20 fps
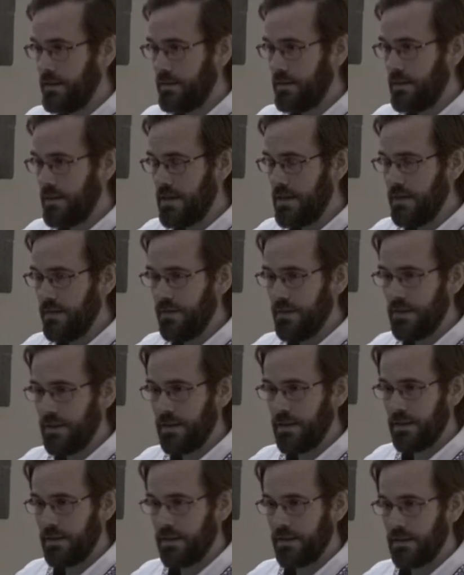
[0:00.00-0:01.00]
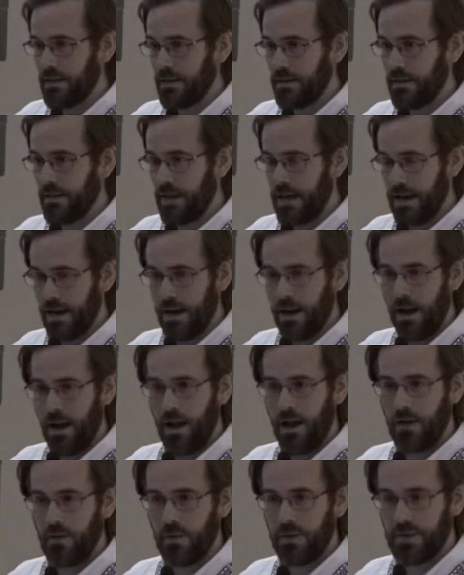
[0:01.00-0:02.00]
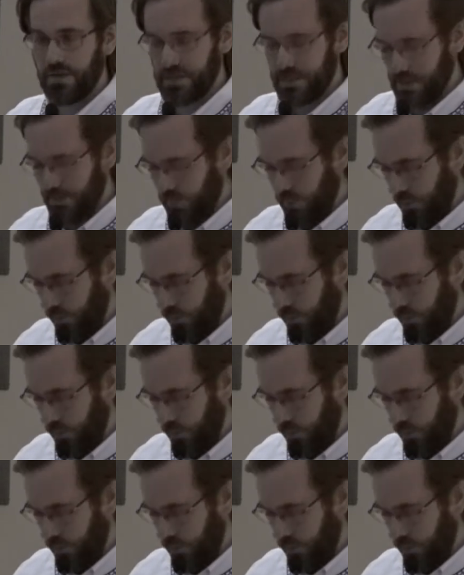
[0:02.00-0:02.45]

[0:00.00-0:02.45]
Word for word: to even thank God with a simple